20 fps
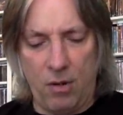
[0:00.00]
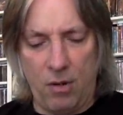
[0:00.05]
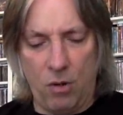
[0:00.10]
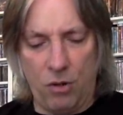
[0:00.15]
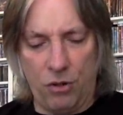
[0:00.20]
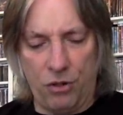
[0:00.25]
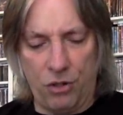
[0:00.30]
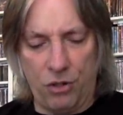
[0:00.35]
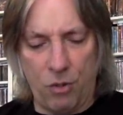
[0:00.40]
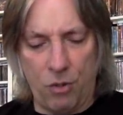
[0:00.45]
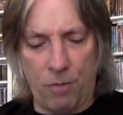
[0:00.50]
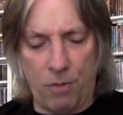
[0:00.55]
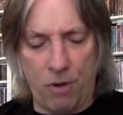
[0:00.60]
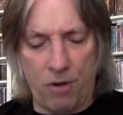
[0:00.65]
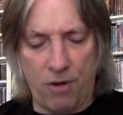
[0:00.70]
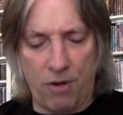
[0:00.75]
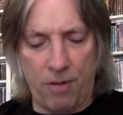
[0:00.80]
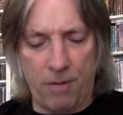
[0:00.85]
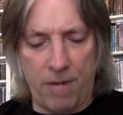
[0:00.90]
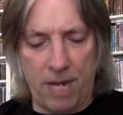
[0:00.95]
Also
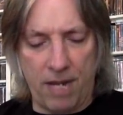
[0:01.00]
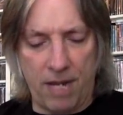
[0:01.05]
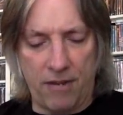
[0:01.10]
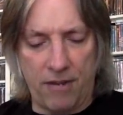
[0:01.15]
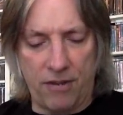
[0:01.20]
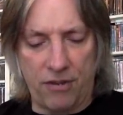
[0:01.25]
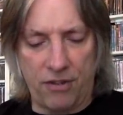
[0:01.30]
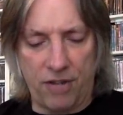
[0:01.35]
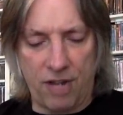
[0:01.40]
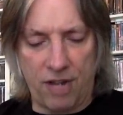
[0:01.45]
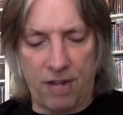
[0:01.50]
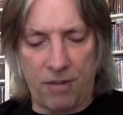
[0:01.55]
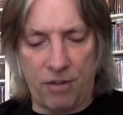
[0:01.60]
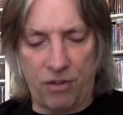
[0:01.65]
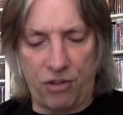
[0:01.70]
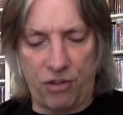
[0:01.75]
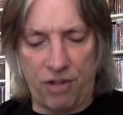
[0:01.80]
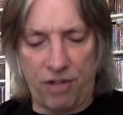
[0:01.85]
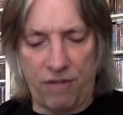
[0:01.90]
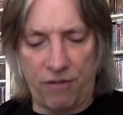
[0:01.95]
part of the band at this time
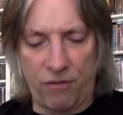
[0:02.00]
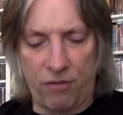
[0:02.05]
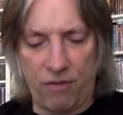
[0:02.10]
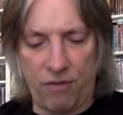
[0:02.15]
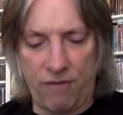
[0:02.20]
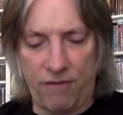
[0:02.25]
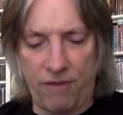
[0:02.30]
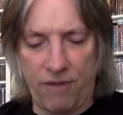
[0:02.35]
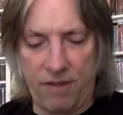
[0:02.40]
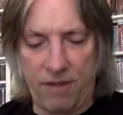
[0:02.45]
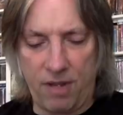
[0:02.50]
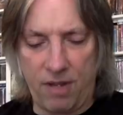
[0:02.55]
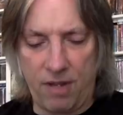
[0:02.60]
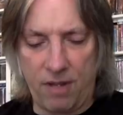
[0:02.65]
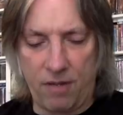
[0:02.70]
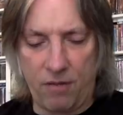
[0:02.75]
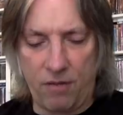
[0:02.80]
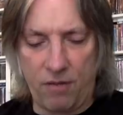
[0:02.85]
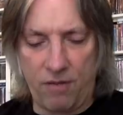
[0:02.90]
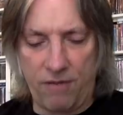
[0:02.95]
is Geoff Griffin,
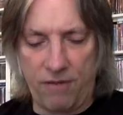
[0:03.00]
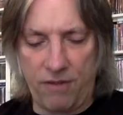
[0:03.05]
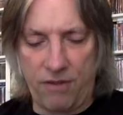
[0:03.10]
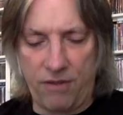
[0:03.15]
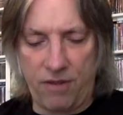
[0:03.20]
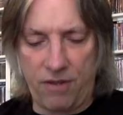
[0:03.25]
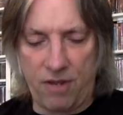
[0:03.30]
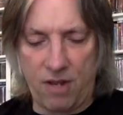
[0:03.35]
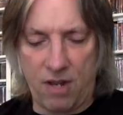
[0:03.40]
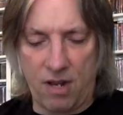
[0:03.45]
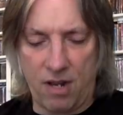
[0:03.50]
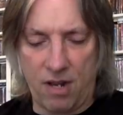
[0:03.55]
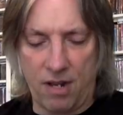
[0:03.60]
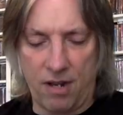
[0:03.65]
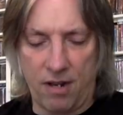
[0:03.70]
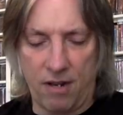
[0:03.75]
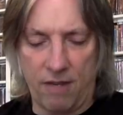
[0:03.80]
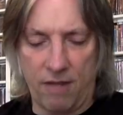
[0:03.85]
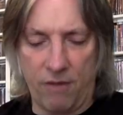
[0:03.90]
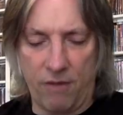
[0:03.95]
Griffith
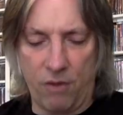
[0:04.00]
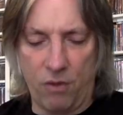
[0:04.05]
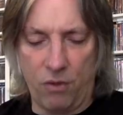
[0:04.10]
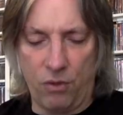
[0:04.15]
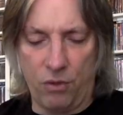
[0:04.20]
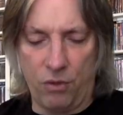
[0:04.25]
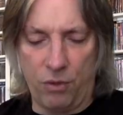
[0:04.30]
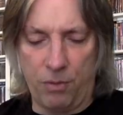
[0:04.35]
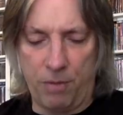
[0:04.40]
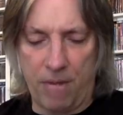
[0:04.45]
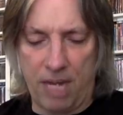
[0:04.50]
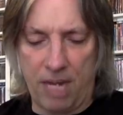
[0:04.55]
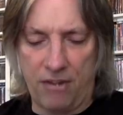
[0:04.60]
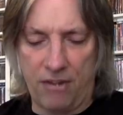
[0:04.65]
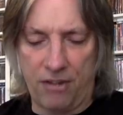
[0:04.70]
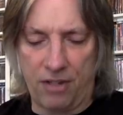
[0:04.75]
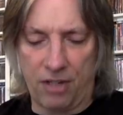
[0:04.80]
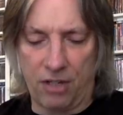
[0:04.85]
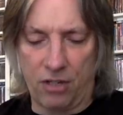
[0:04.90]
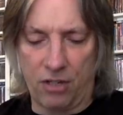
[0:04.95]
on uh, vocals,
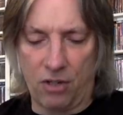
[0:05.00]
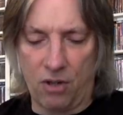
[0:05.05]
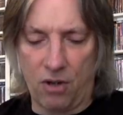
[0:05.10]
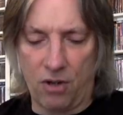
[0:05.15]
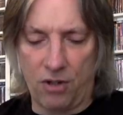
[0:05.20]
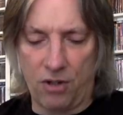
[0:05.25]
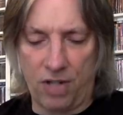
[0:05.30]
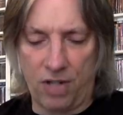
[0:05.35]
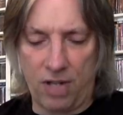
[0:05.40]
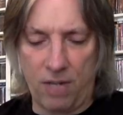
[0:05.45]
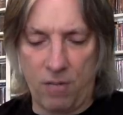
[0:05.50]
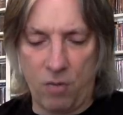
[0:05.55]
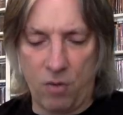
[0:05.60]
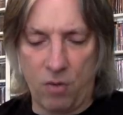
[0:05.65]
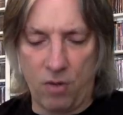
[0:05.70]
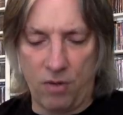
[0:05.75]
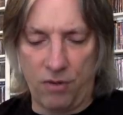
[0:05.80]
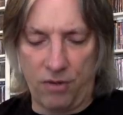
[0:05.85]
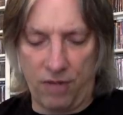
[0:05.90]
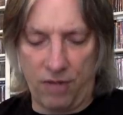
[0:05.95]
bass, and guitars,
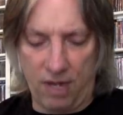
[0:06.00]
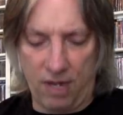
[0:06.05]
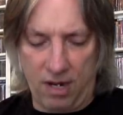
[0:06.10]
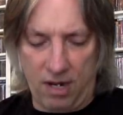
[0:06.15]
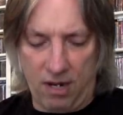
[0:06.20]
keyboards.